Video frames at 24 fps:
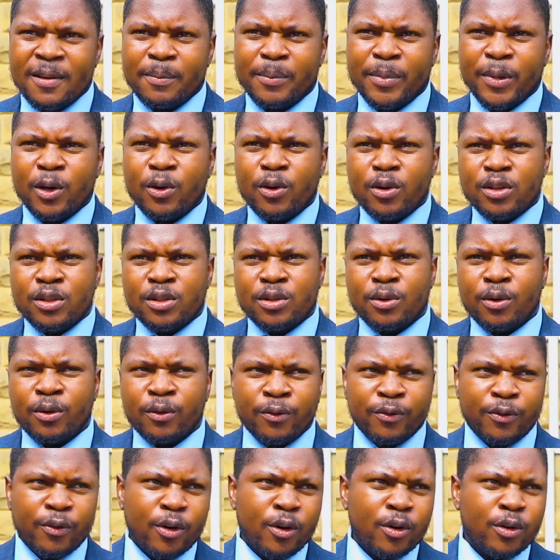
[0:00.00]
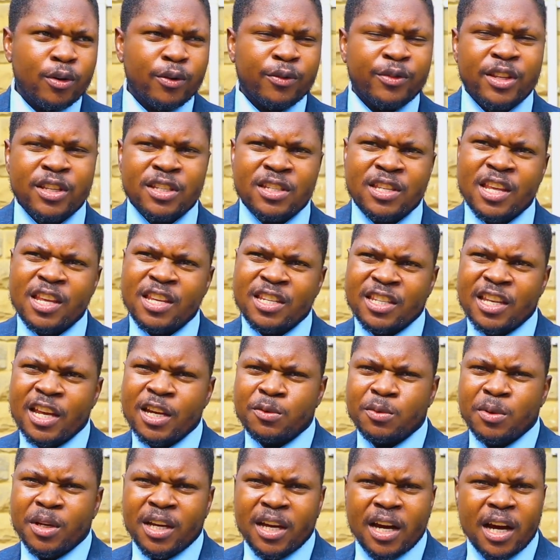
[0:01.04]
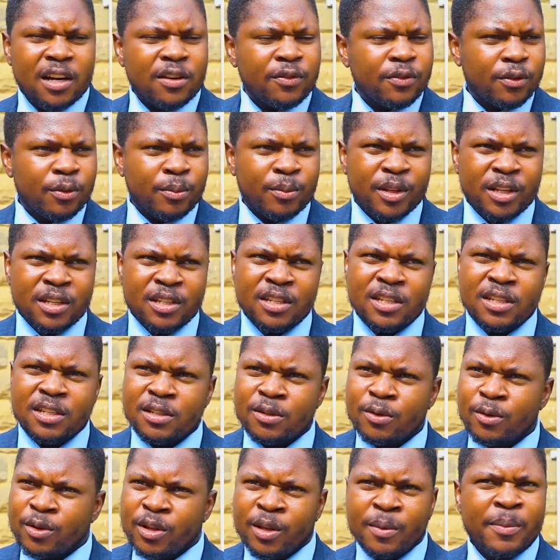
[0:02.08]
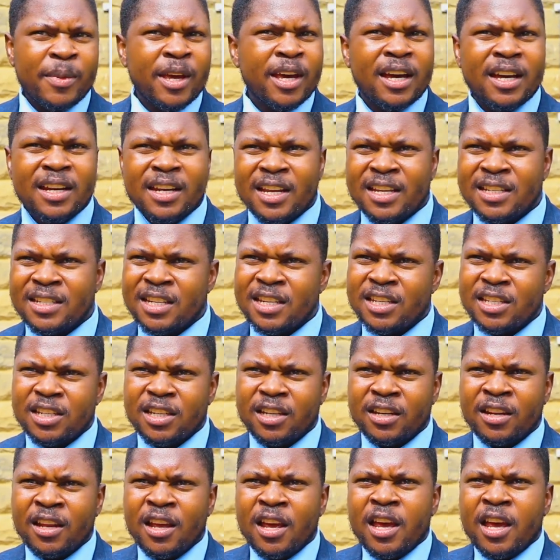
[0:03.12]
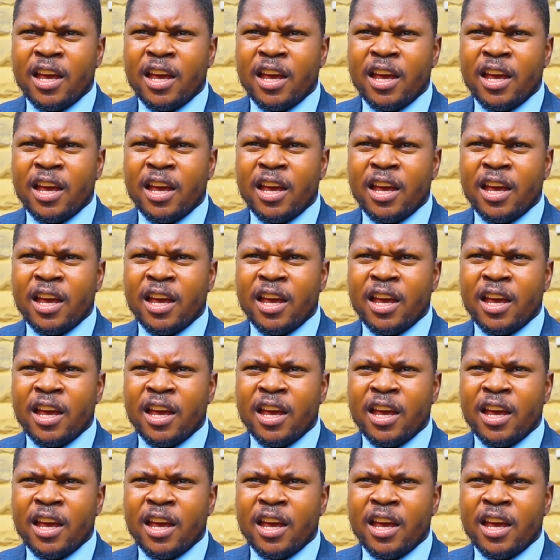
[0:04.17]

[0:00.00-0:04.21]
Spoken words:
because of all of these things that we cut from the diesel, the mechanization,